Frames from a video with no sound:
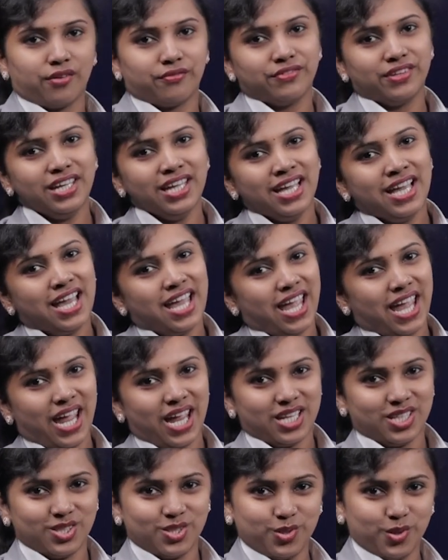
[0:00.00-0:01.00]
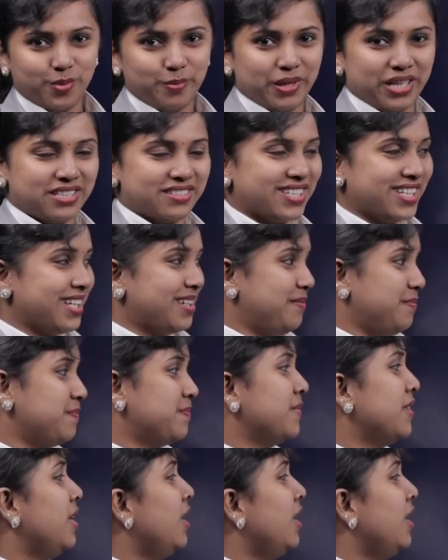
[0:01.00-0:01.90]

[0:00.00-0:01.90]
of the endometrium.